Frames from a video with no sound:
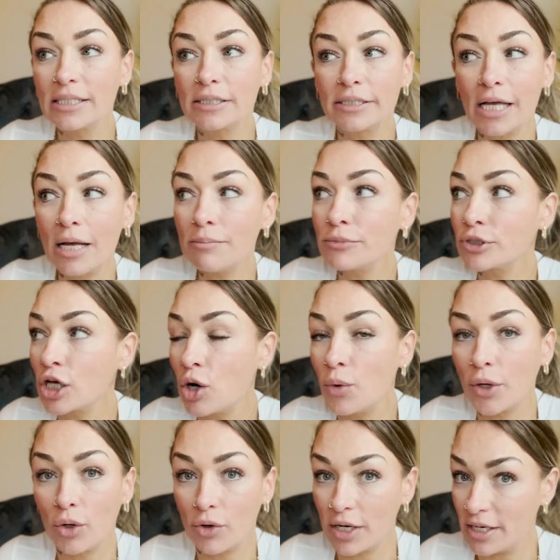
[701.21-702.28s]
Something's
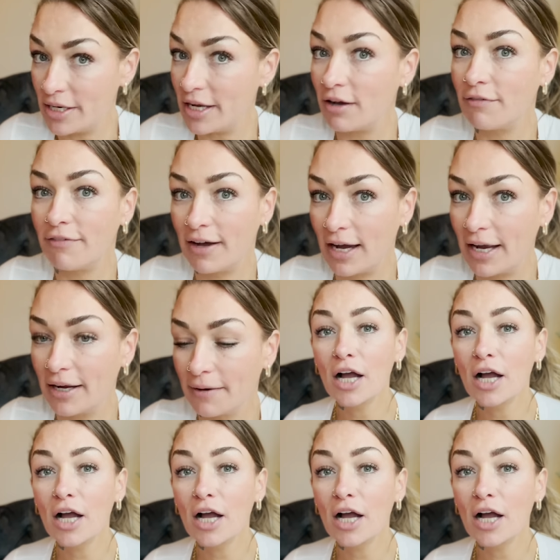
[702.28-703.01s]
going on in Delphi.